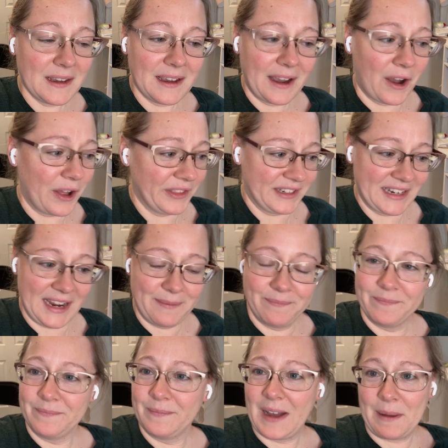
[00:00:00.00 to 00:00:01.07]
All the time.
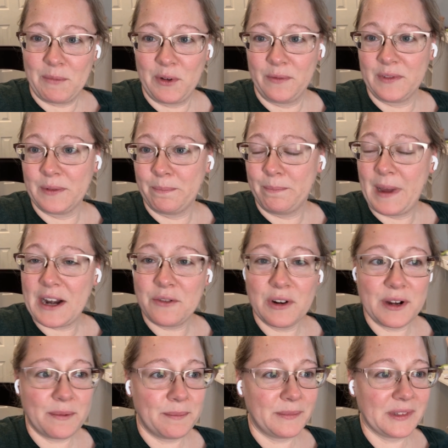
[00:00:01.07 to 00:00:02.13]
I moved
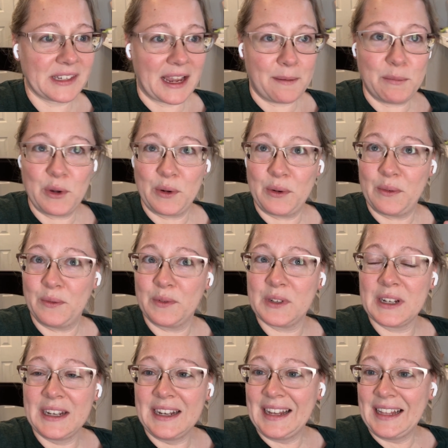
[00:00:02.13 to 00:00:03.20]
bedrooms, I moved
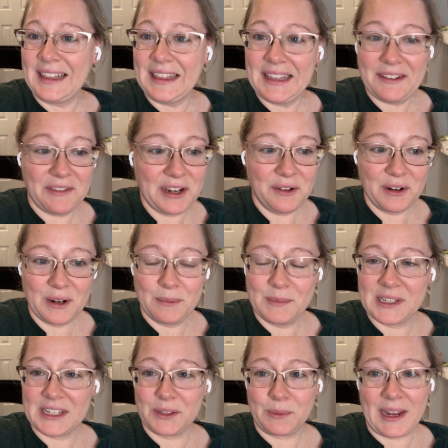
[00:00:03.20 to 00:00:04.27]
living rooms
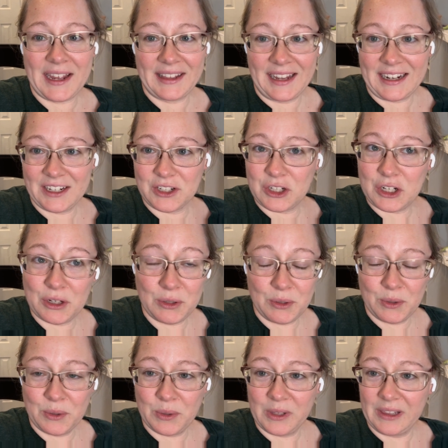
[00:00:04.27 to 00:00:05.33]
because we had like
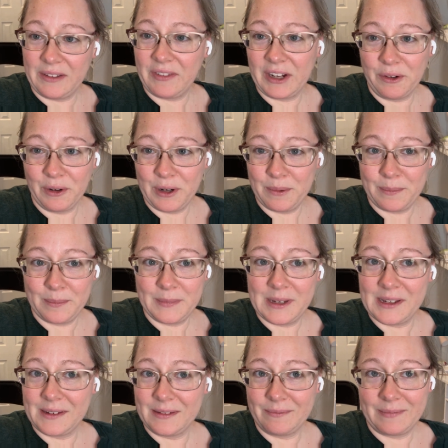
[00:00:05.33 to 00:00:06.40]
two living room
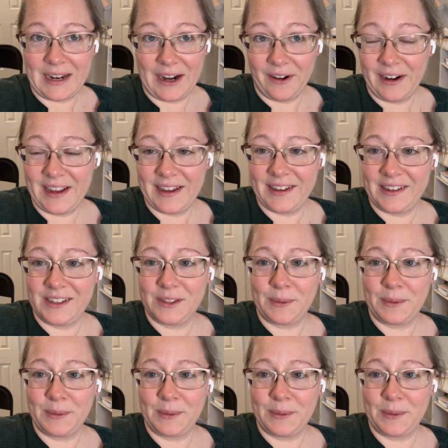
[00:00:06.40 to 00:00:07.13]
areas.